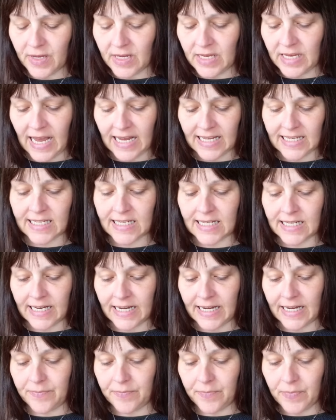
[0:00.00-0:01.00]

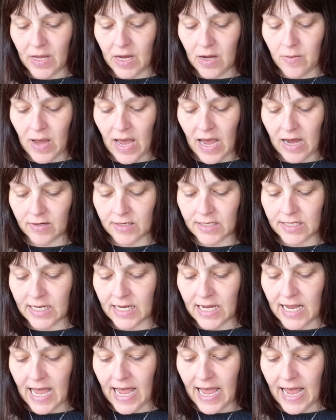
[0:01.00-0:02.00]
yesterday about
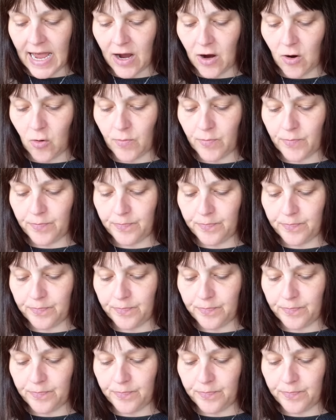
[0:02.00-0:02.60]
how